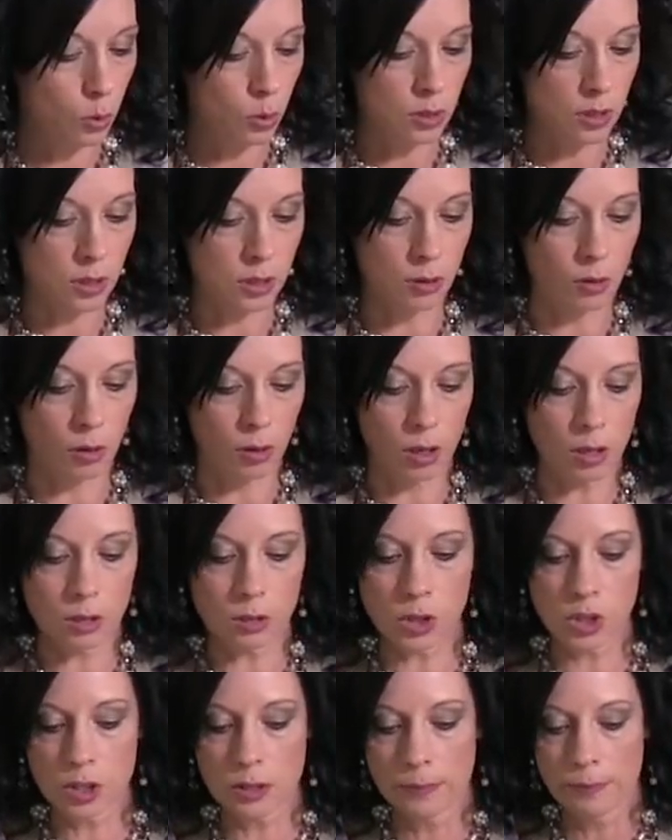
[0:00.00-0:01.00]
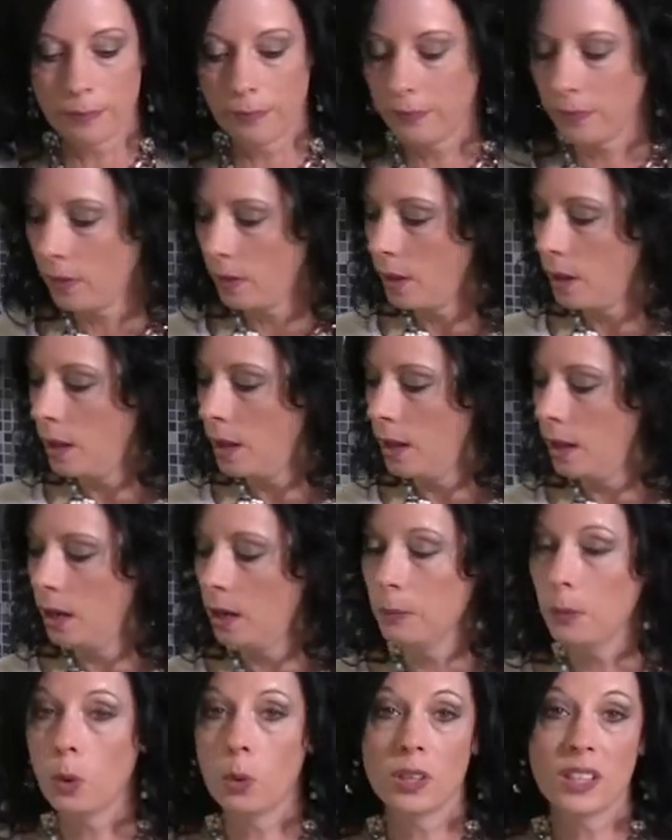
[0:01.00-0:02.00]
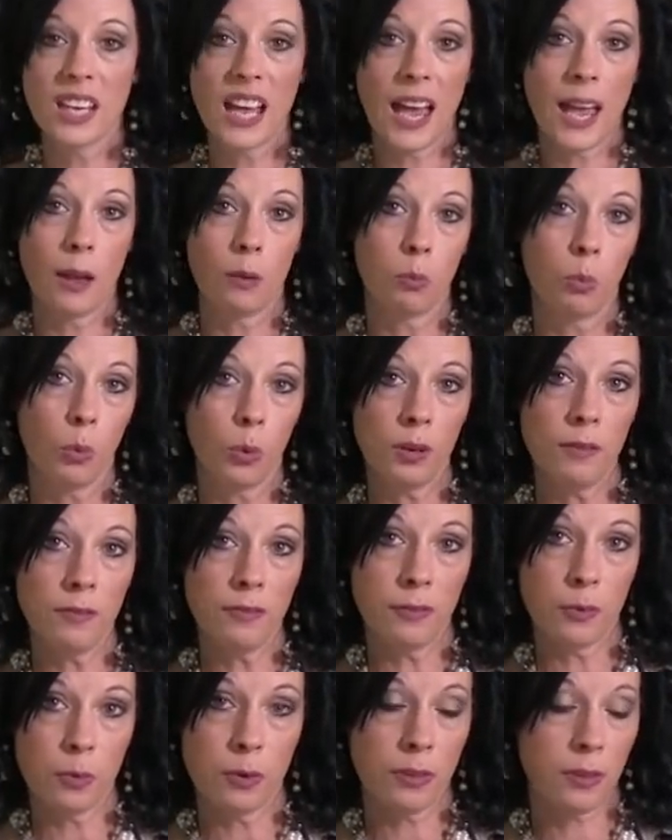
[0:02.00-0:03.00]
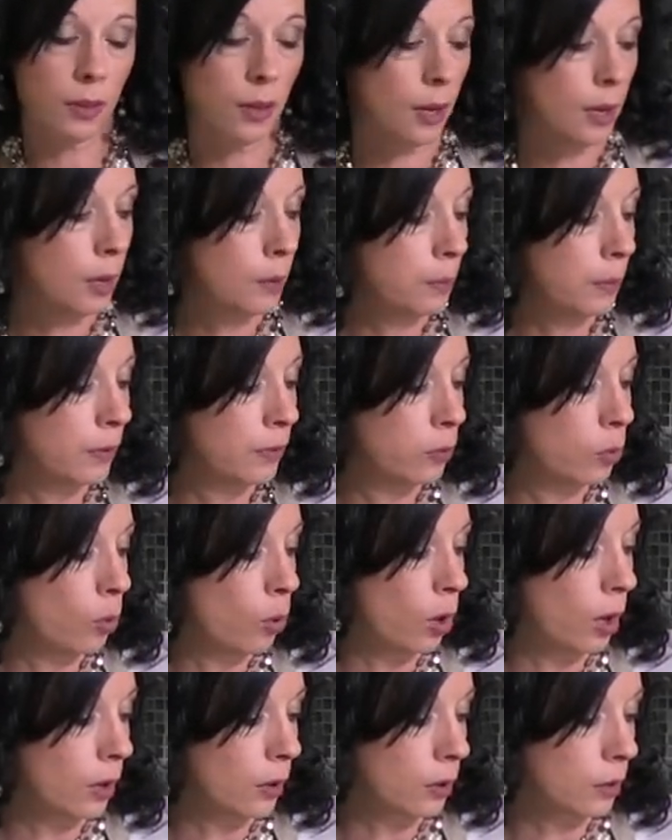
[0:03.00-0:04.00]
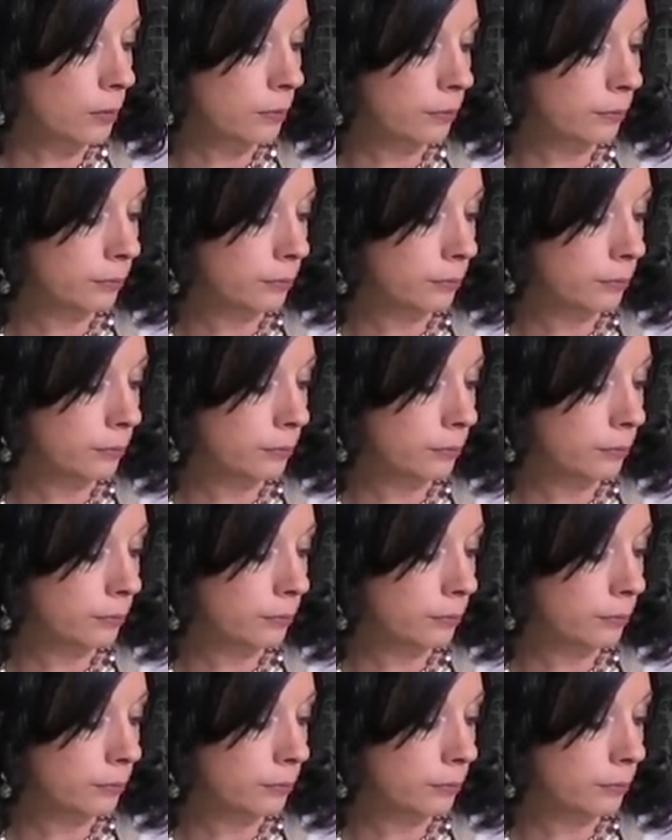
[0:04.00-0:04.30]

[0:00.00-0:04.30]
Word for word: cornstarch and I'm going to add 1 4th cup of water.